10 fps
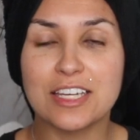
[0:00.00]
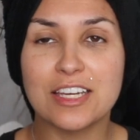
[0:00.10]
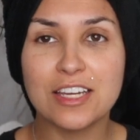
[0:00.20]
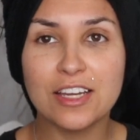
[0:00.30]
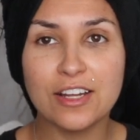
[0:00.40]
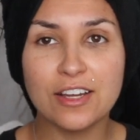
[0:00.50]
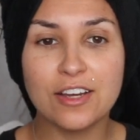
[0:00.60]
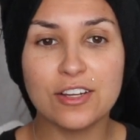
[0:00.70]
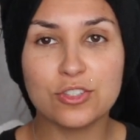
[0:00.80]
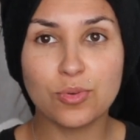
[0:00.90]
it
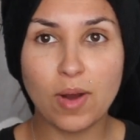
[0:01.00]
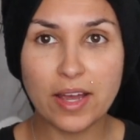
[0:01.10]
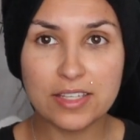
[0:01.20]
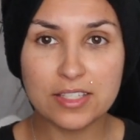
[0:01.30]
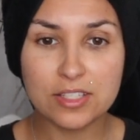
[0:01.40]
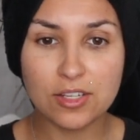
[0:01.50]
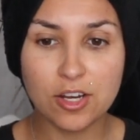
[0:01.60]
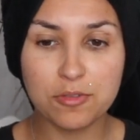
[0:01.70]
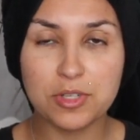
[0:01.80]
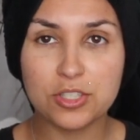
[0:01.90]
twice
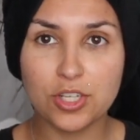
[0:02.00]
with